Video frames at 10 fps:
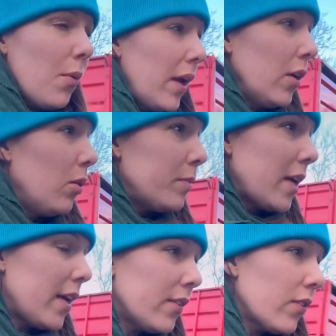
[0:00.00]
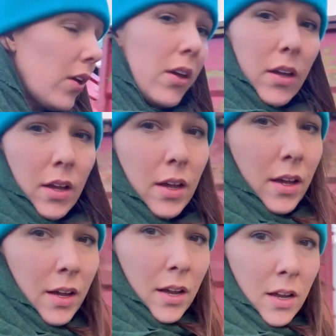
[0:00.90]
in updates,
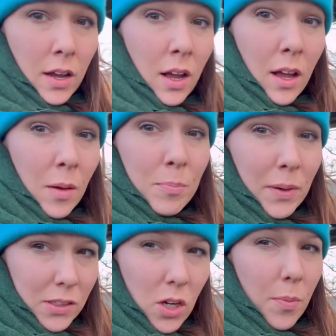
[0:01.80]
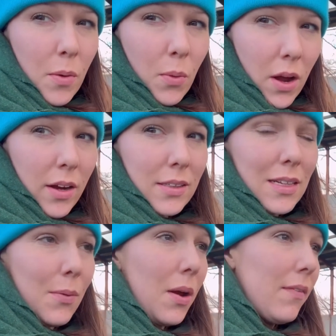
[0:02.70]
beat chopper works
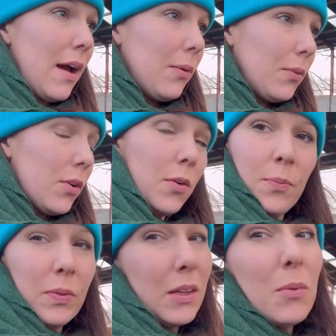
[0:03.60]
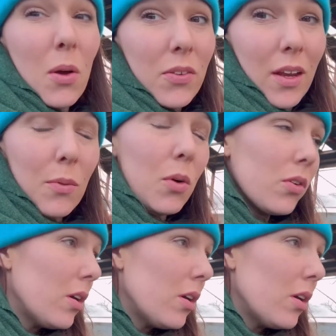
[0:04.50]
that way round. You all said it would,